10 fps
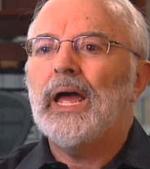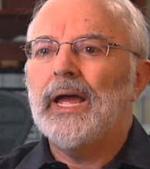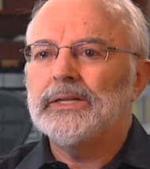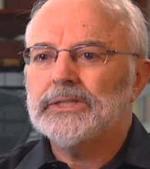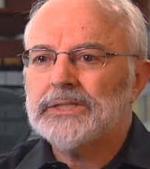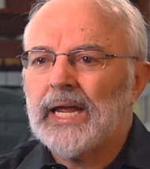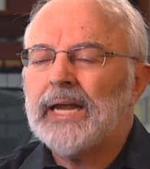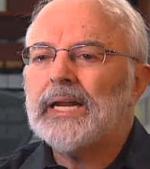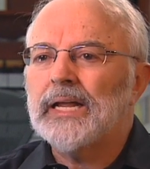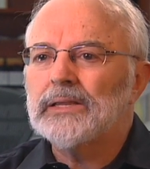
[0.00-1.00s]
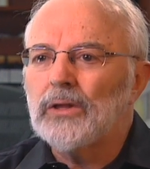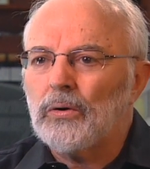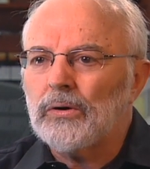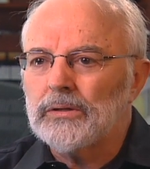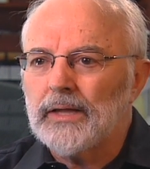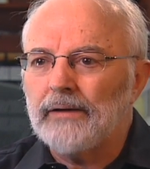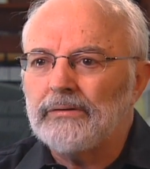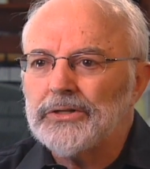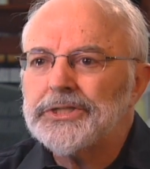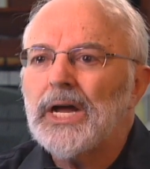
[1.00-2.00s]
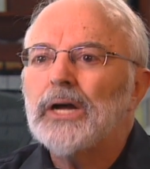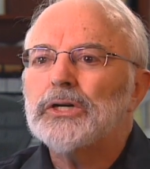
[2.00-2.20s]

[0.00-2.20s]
and state and local levels